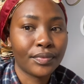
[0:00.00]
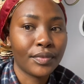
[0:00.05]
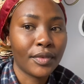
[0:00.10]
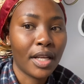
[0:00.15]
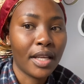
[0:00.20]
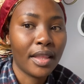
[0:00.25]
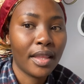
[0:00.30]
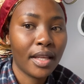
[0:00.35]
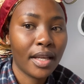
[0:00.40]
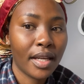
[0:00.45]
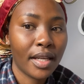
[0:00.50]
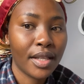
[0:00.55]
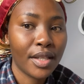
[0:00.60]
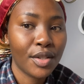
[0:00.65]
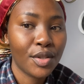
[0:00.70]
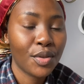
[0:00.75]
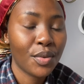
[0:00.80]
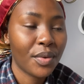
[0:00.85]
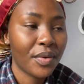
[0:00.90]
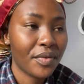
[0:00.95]
I think I need
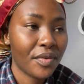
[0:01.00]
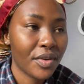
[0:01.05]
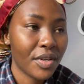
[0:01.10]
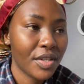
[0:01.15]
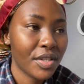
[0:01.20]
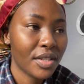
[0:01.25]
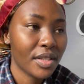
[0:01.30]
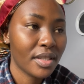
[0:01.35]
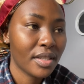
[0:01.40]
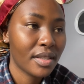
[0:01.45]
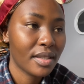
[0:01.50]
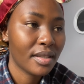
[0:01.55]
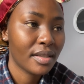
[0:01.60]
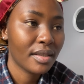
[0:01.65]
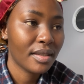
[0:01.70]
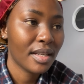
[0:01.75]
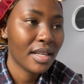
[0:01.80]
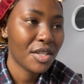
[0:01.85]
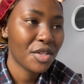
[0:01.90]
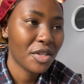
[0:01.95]
to refresh it.
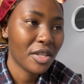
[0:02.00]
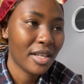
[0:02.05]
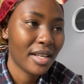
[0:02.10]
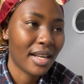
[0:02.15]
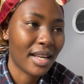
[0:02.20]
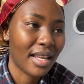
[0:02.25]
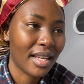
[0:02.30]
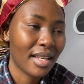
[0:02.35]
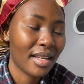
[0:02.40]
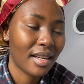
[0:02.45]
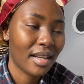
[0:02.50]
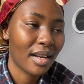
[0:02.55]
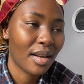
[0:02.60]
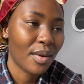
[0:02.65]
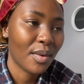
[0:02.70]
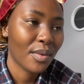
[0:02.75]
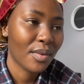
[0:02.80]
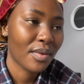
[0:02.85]
I actually like it now.